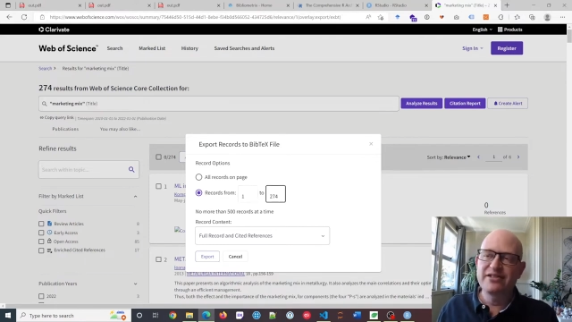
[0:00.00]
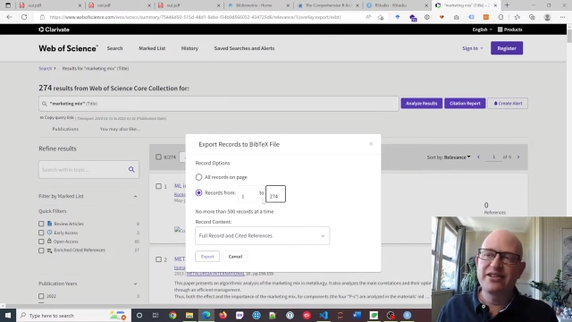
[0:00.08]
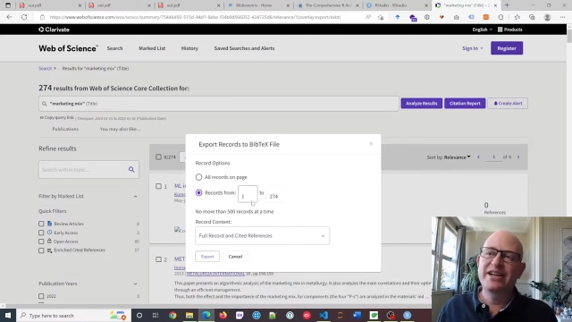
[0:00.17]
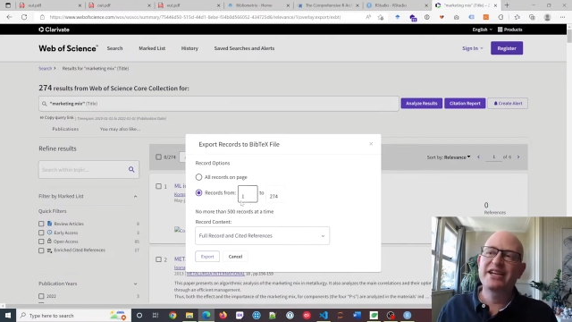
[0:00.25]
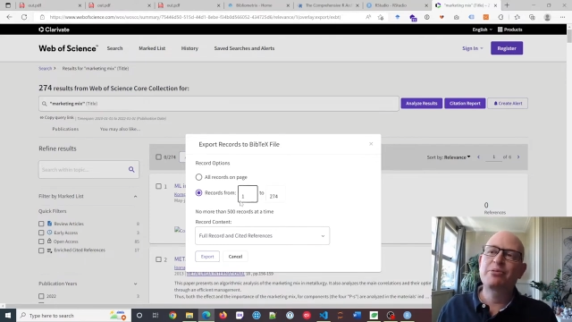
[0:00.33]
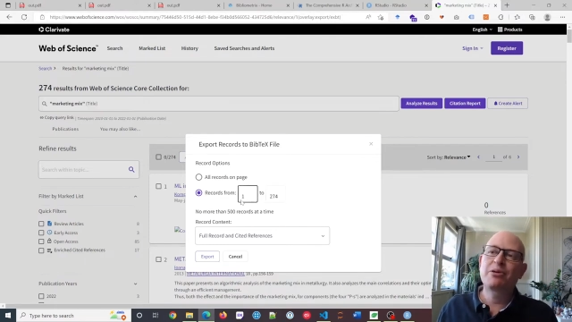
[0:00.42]
The
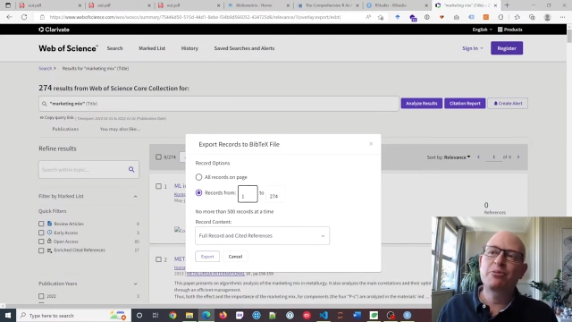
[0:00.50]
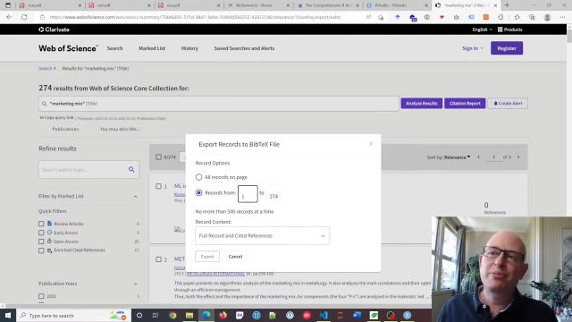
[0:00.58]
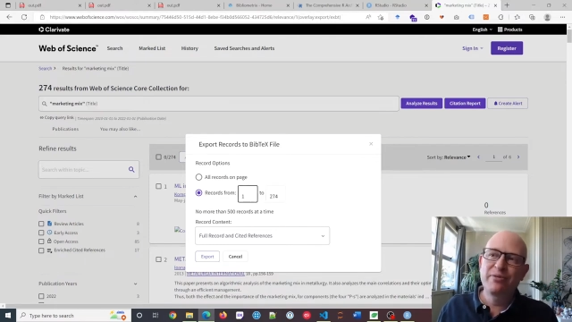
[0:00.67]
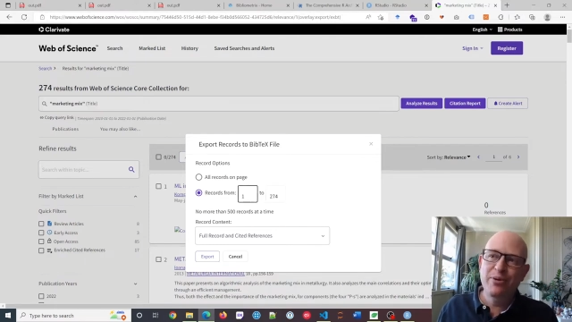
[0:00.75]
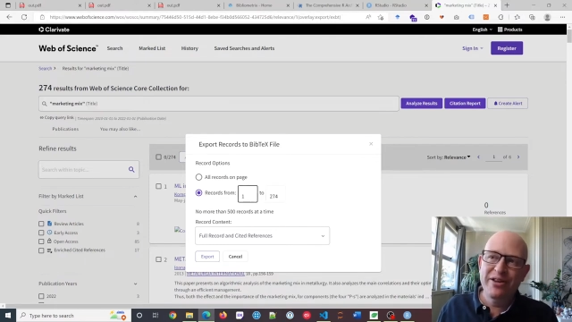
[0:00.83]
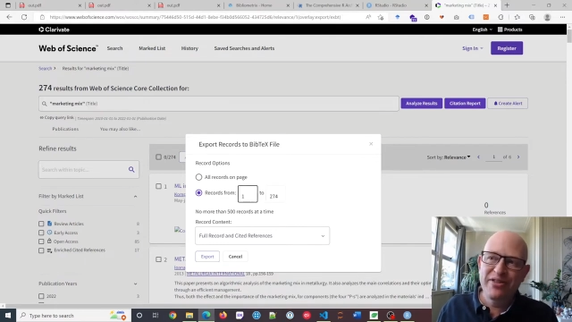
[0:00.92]
next one will be
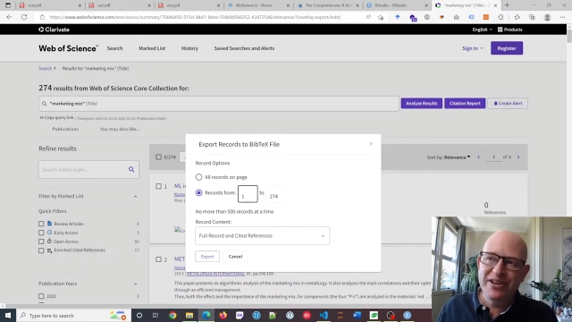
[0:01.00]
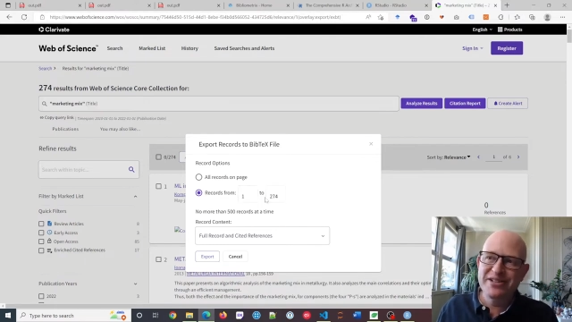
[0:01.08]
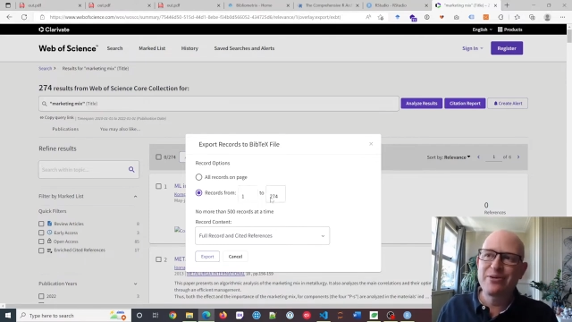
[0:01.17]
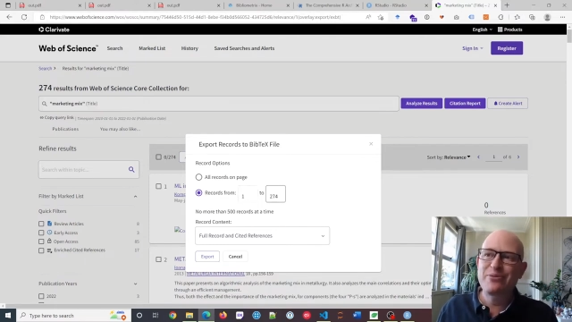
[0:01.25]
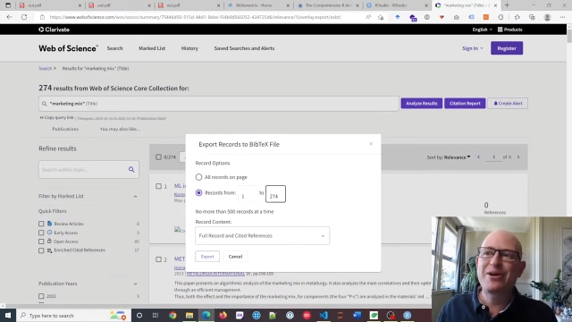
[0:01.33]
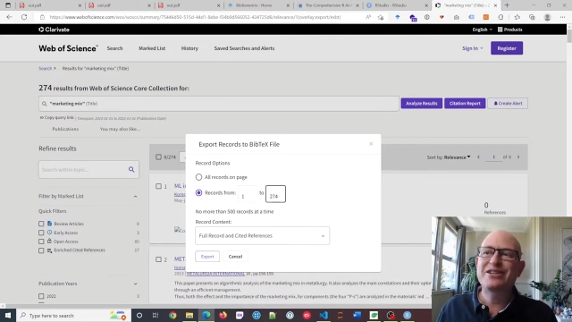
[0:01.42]

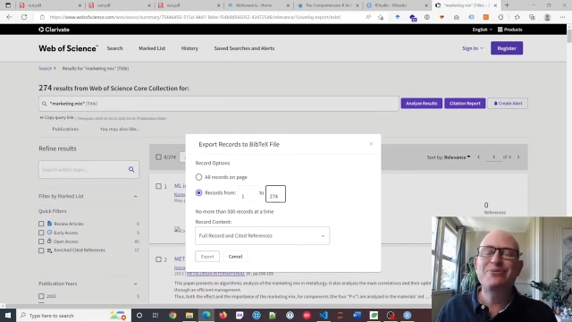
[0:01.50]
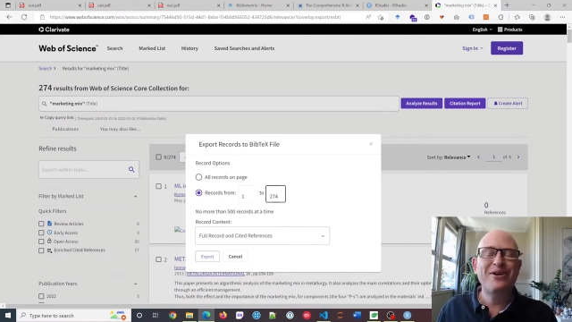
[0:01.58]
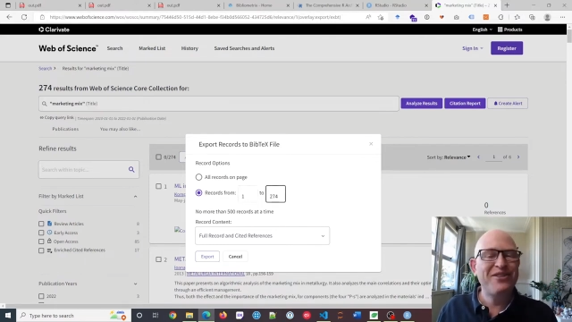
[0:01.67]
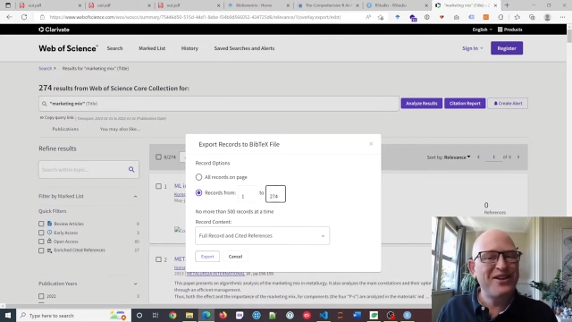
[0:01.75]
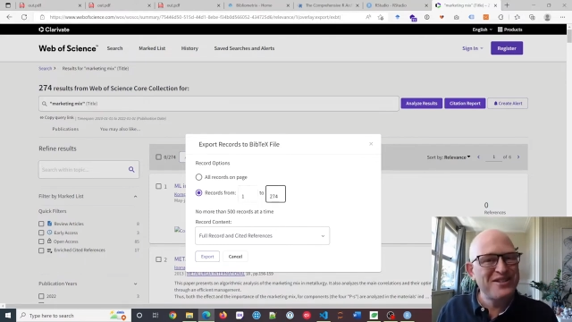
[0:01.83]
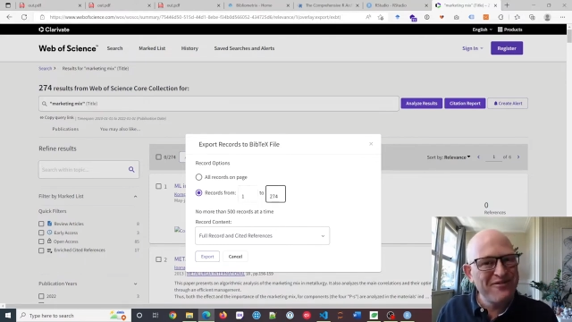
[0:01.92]
1001 to
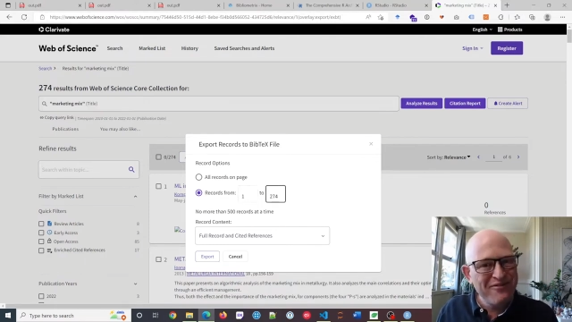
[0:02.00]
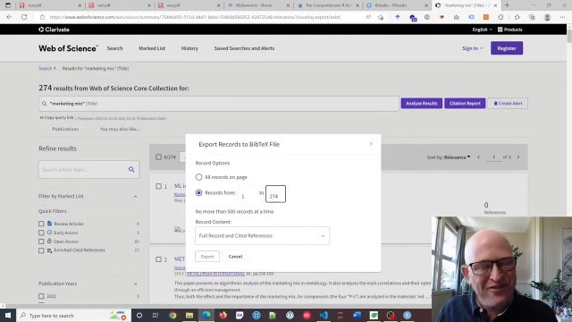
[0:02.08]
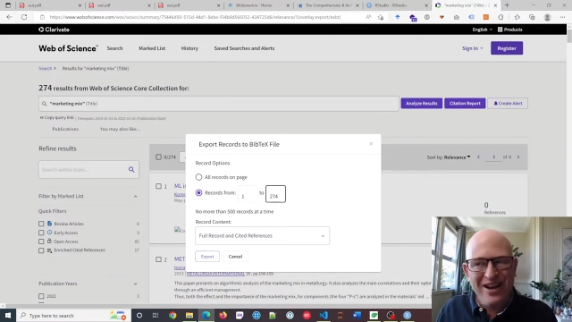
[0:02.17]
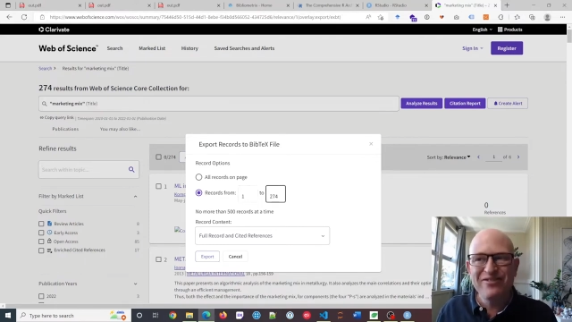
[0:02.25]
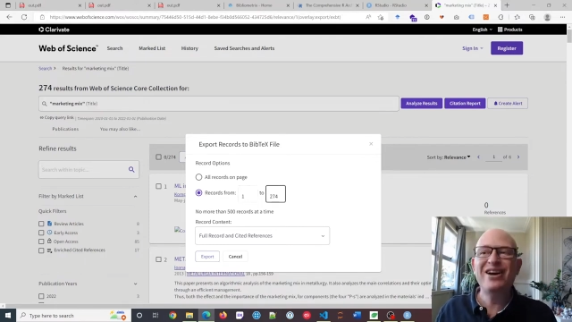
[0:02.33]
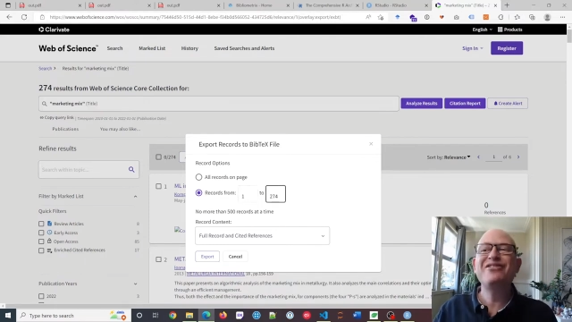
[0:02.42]

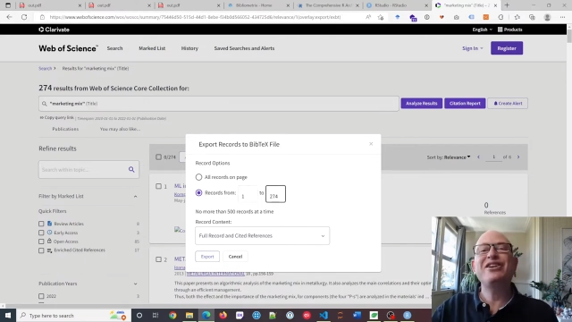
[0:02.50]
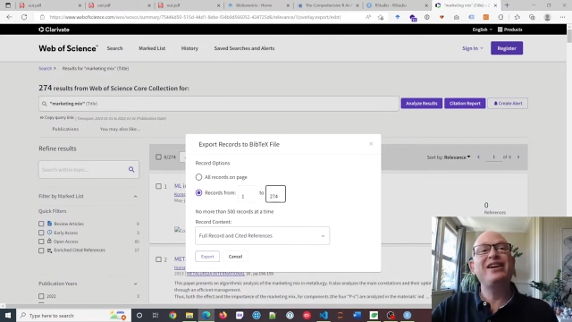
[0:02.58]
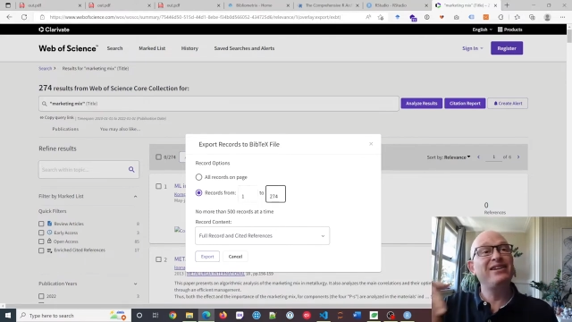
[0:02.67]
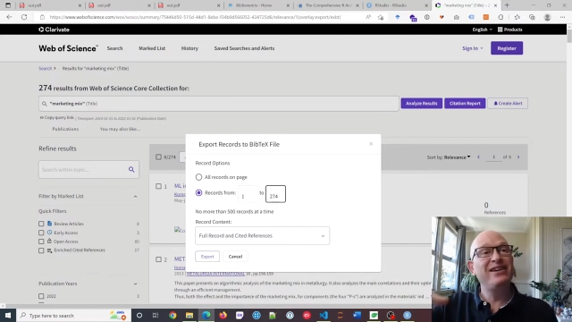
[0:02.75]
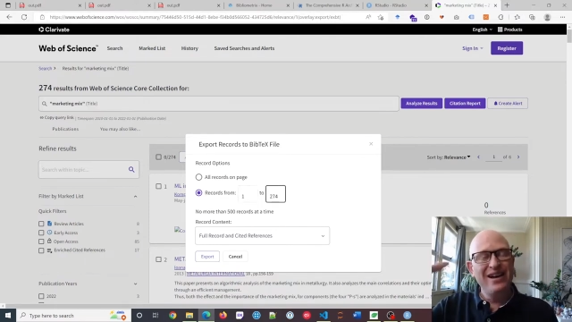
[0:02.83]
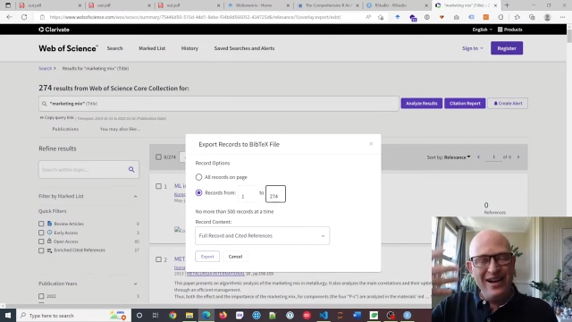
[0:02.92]

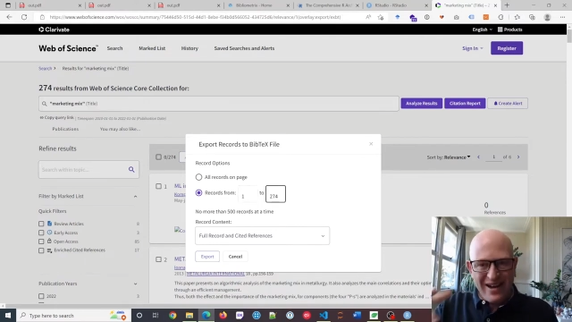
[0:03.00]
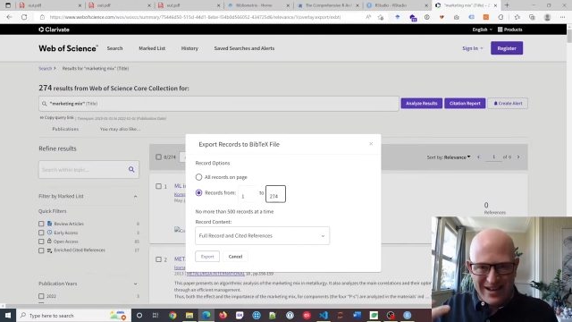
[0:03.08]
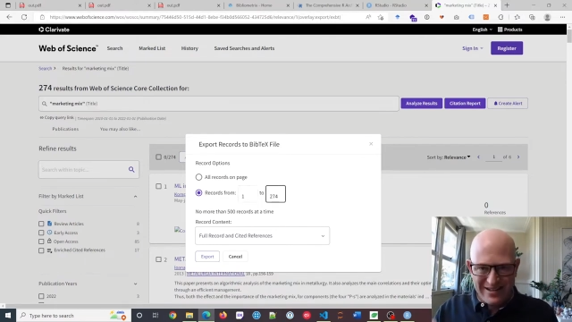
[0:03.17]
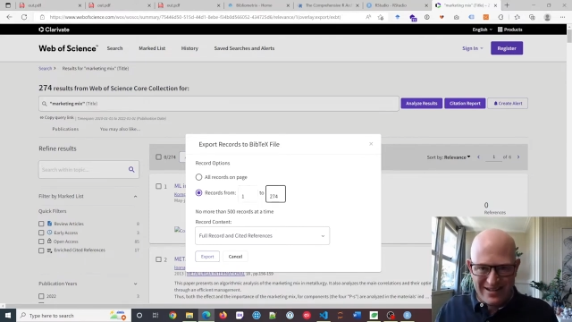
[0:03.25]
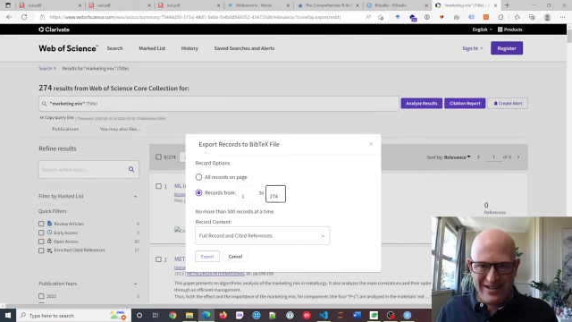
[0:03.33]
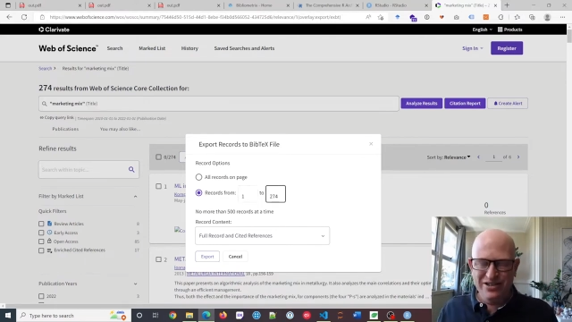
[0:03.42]
1500,
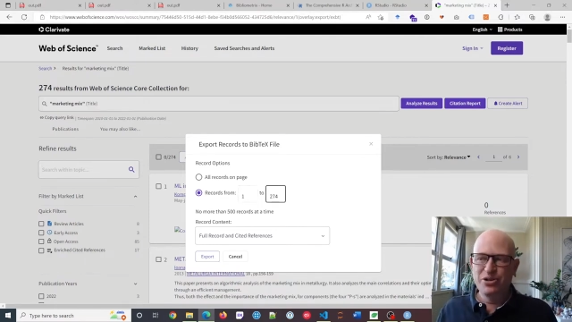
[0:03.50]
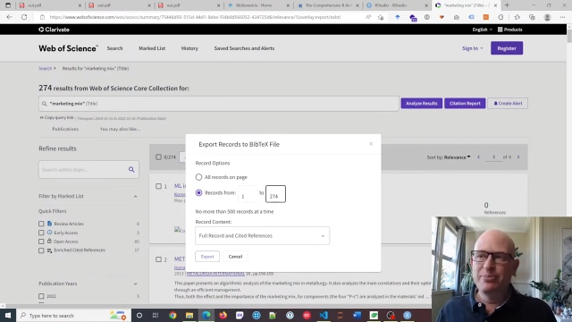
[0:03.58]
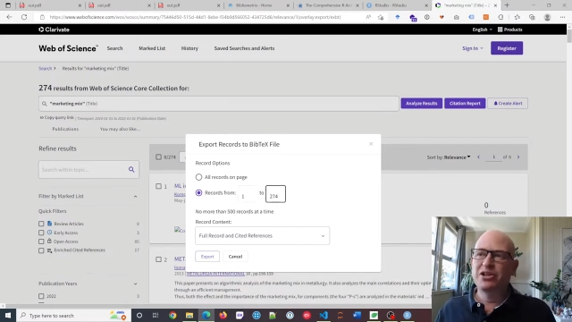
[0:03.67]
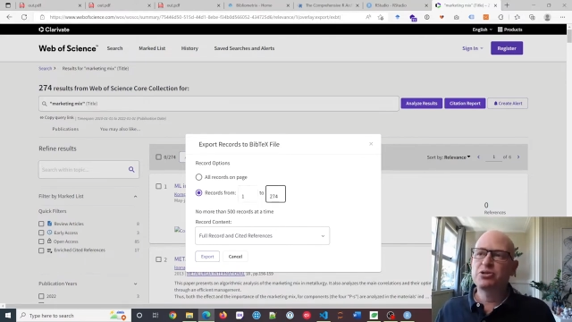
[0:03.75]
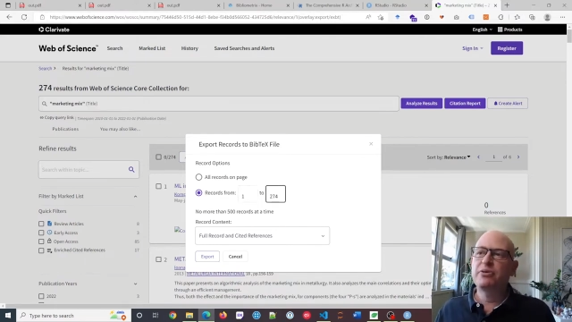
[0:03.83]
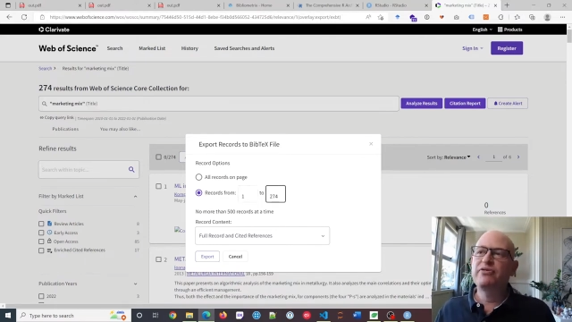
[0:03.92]
and do
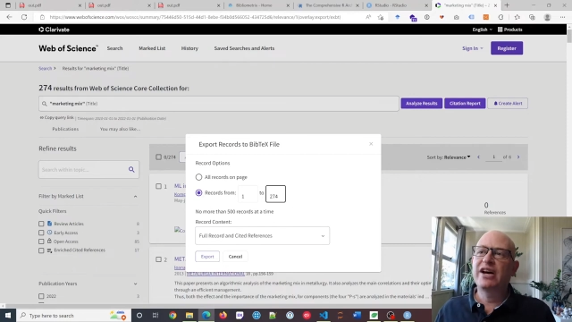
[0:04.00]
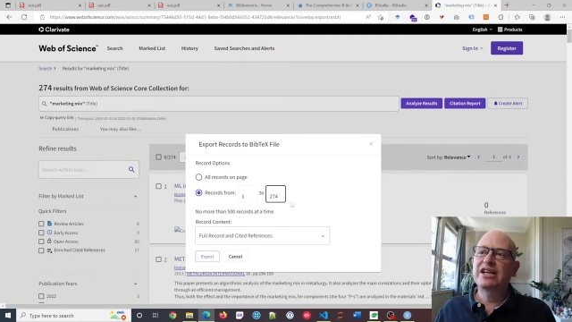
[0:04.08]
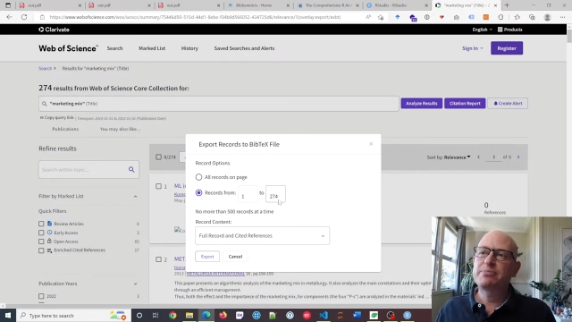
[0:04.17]
multiple files.